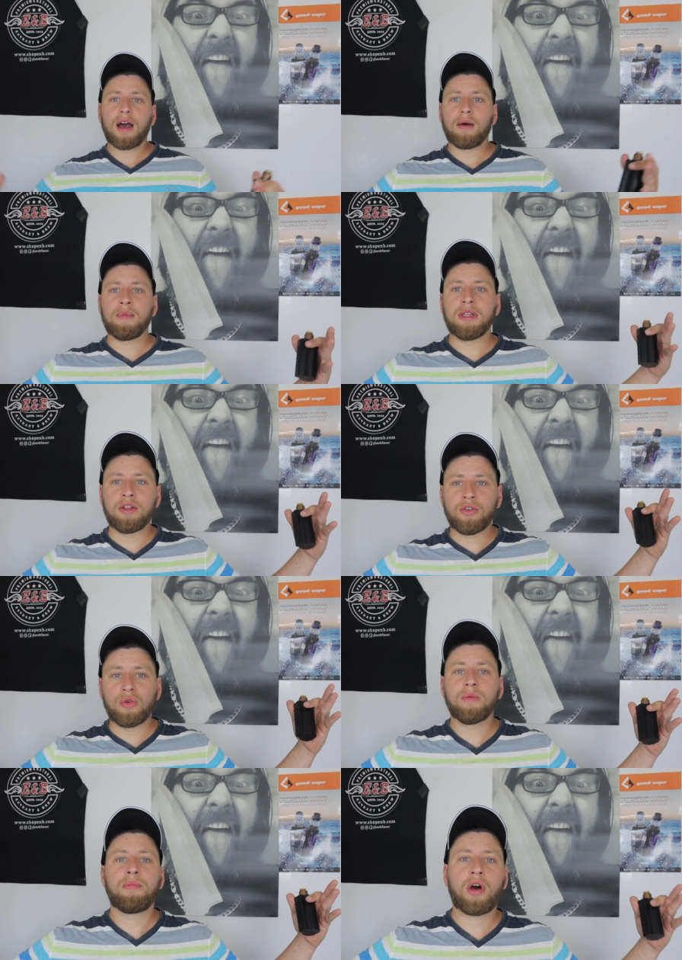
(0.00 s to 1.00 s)
I'm in the
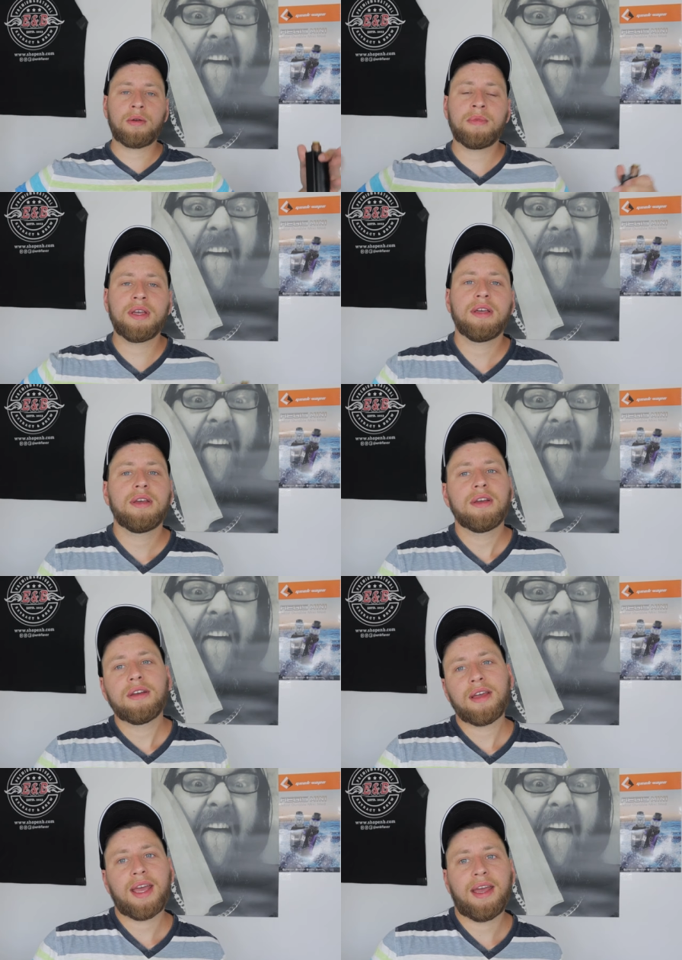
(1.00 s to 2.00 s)
new apartment
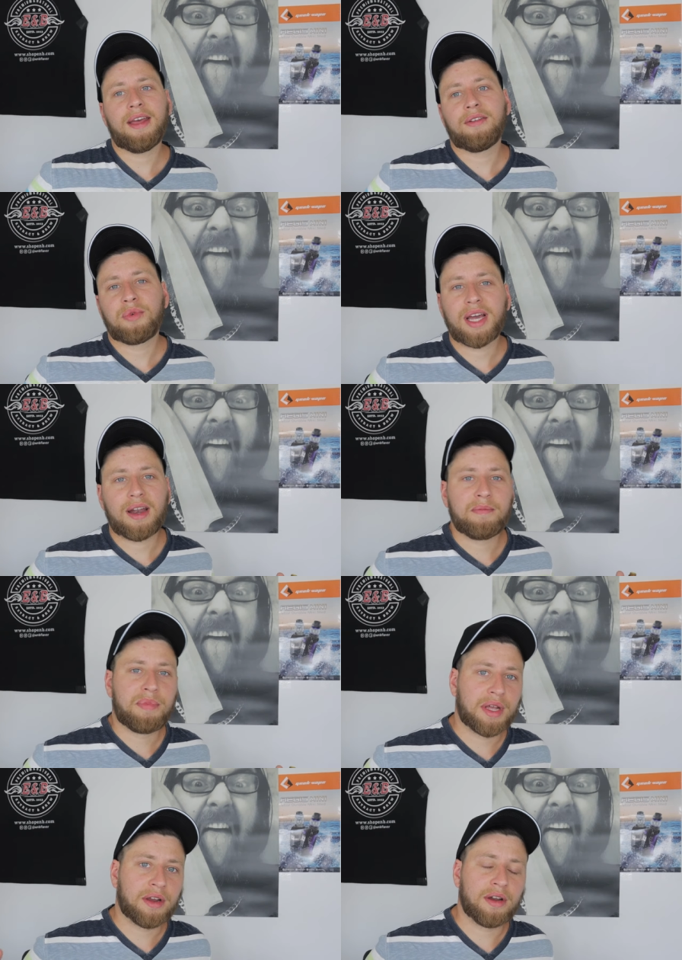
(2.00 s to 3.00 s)
and we got a
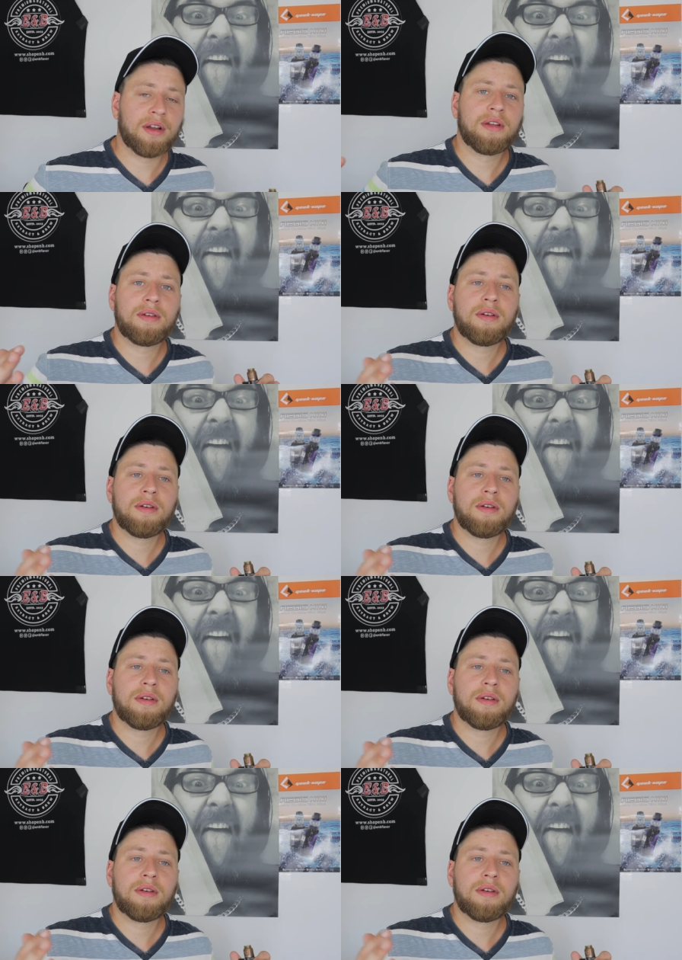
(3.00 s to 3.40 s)
bigger